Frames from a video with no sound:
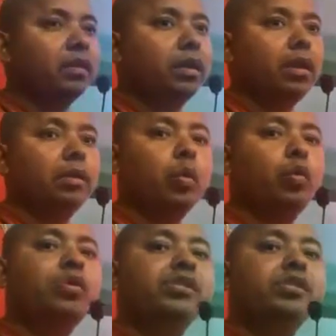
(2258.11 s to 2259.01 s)
then
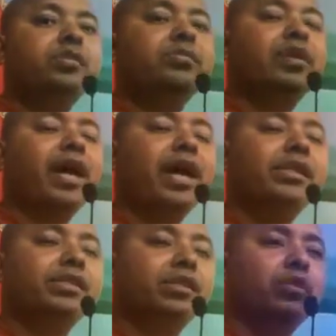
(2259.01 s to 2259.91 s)
wisdom
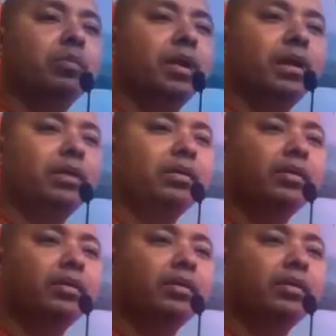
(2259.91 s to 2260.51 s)
arises in your mind.